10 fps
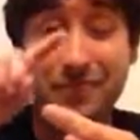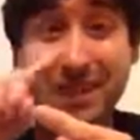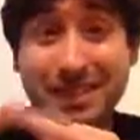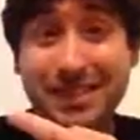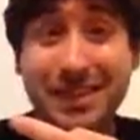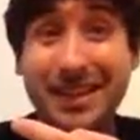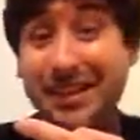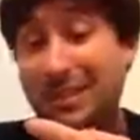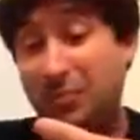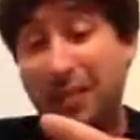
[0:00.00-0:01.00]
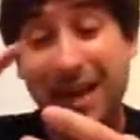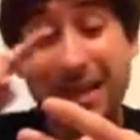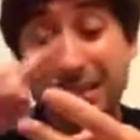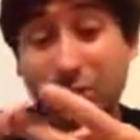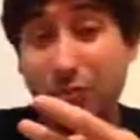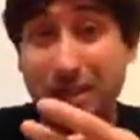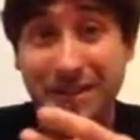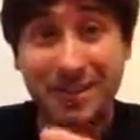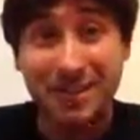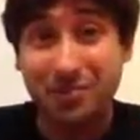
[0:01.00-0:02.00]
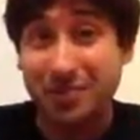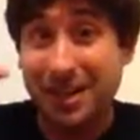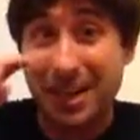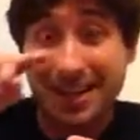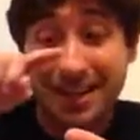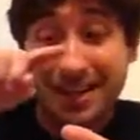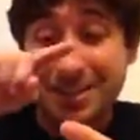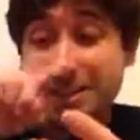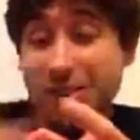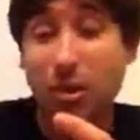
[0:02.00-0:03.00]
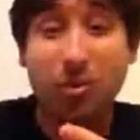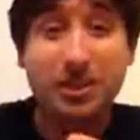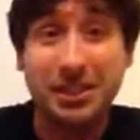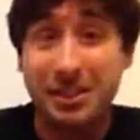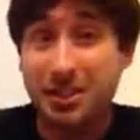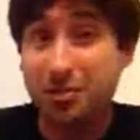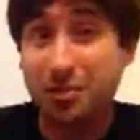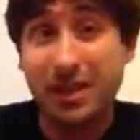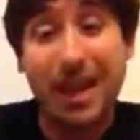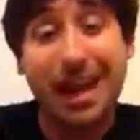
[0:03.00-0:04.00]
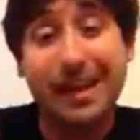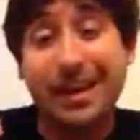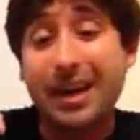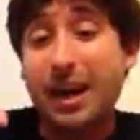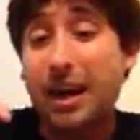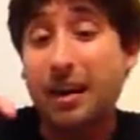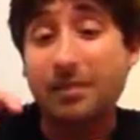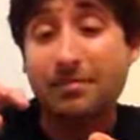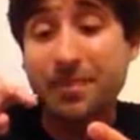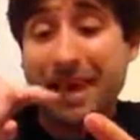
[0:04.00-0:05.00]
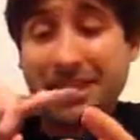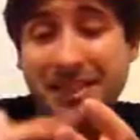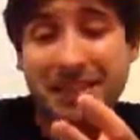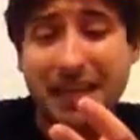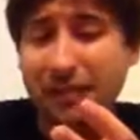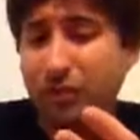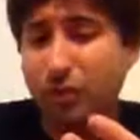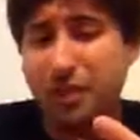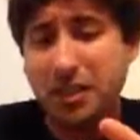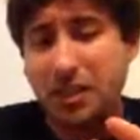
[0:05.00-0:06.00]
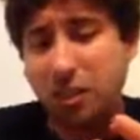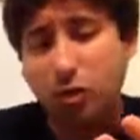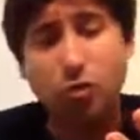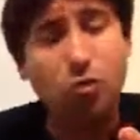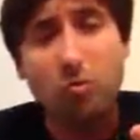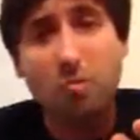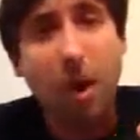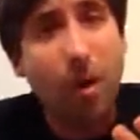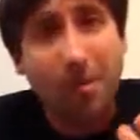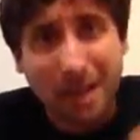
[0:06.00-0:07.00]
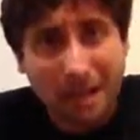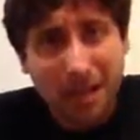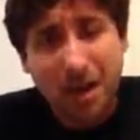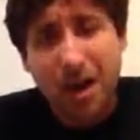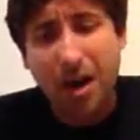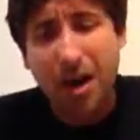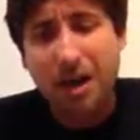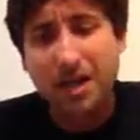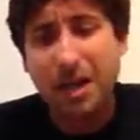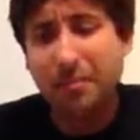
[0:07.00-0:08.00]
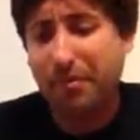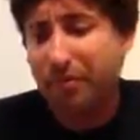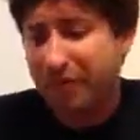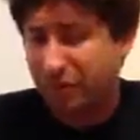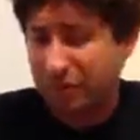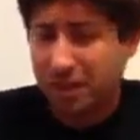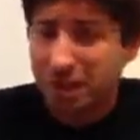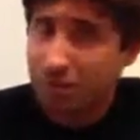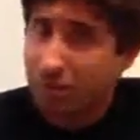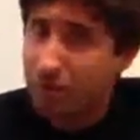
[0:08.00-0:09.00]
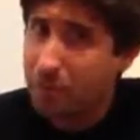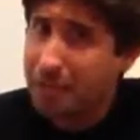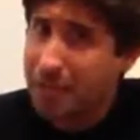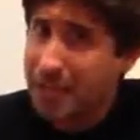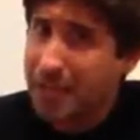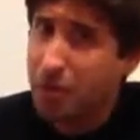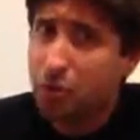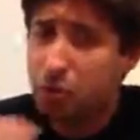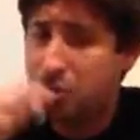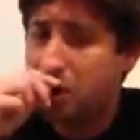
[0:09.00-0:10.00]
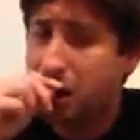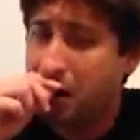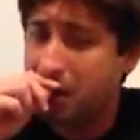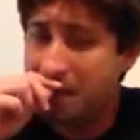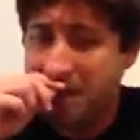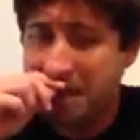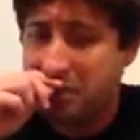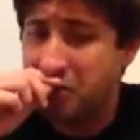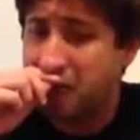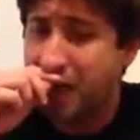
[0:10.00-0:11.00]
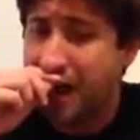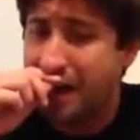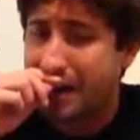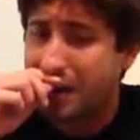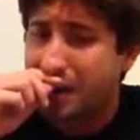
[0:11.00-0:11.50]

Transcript: acidity, we got sweetness, we got saltiness, we got that savory umami type of flavor that comes from the potatoes, and you've got